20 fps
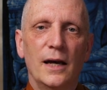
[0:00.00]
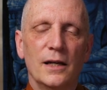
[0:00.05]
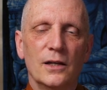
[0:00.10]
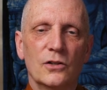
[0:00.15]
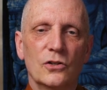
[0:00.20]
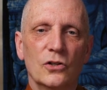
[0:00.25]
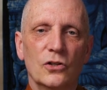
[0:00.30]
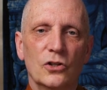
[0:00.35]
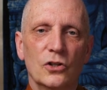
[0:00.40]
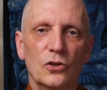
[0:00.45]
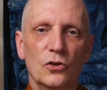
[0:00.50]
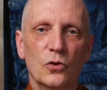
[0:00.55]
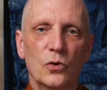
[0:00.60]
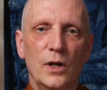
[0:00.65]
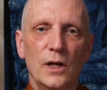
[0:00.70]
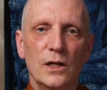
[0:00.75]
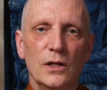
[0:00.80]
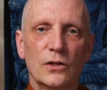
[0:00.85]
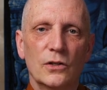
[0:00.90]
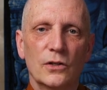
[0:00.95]
It's just a
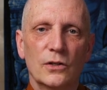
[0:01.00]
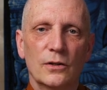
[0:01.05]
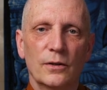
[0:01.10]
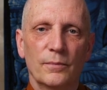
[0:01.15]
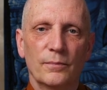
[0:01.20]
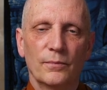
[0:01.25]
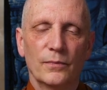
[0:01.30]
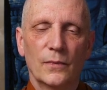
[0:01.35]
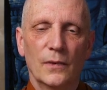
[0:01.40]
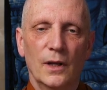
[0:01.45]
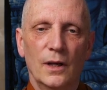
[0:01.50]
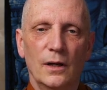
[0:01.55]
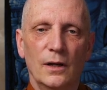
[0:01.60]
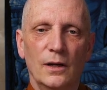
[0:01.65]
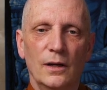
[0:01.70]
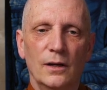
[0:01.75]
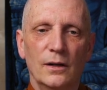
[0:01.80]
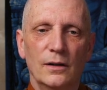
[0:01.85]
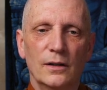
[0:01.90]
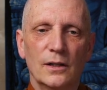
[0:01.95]
trace.
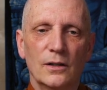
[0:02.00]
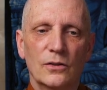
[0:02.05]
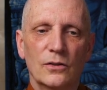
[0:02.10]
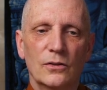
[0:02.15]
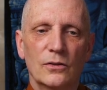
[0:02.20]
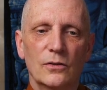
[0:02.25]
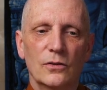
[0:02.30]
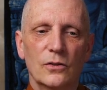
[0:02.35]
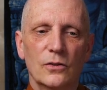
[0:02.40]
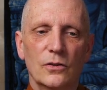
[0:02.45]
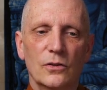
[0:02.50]
It's